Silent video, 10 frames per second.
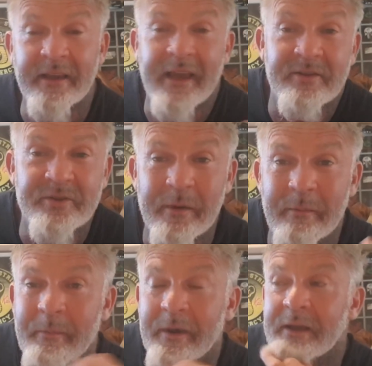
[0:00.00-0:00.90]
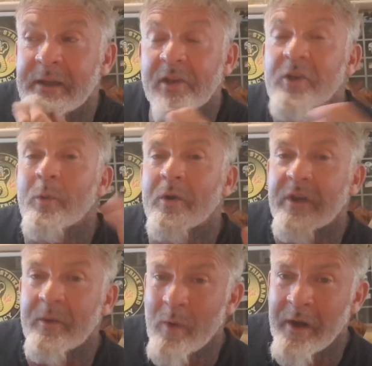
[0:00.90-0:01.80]
counter MMA, you would
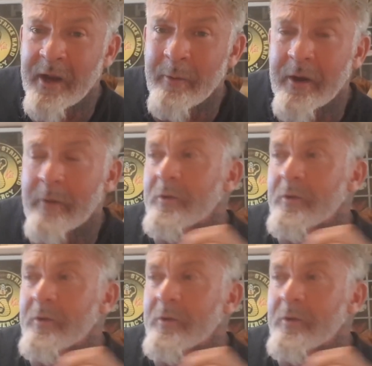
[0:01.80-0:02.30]
look in one area.